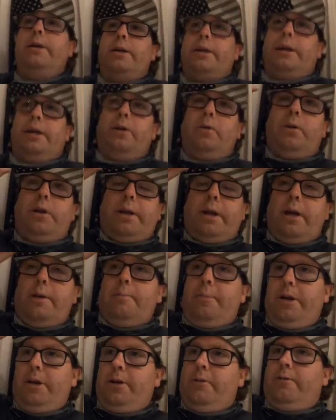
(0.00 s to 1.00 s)
Like,
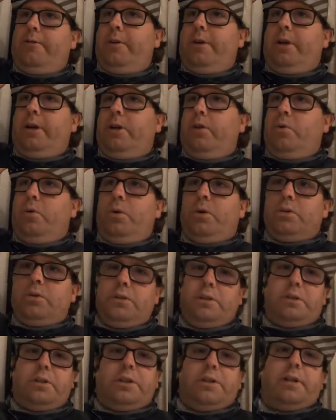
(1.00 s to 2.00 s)
I made a video
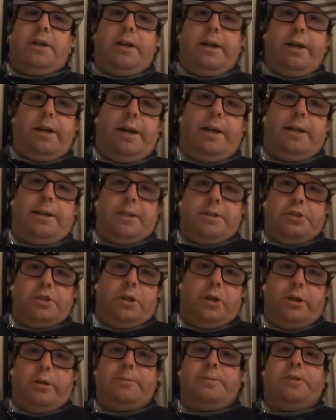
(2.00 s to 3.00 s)
earlier today at the
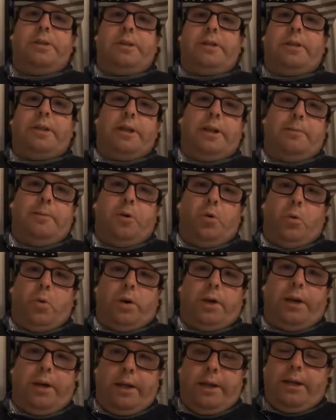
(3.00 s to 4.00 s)
job site that I've been
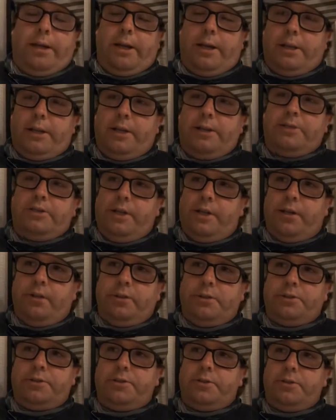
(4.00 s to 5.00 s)
working at this
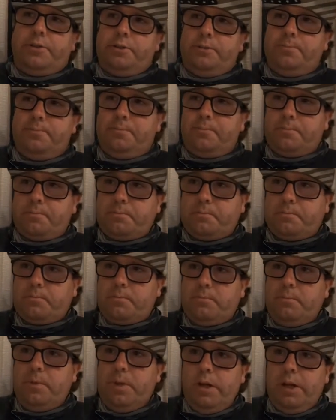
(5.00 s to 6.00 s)
house,
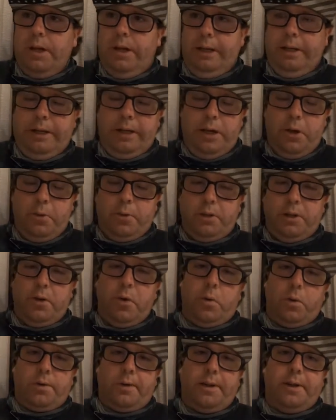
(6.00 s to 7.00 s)
in the
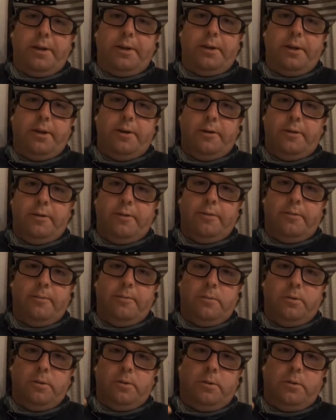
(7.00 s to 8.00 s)
north end of
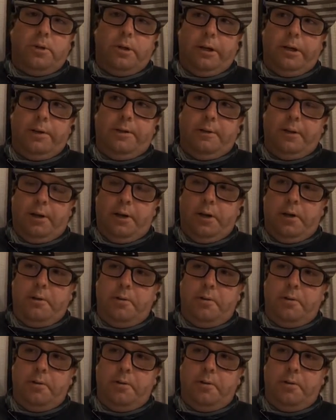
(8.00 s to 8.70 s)
it,